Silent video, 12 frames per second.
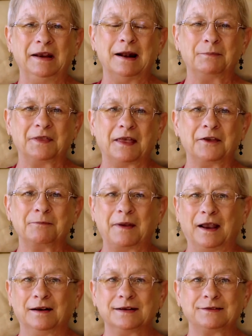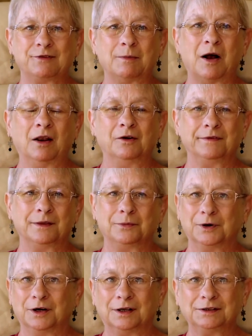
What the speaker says: up with other parents from all over the world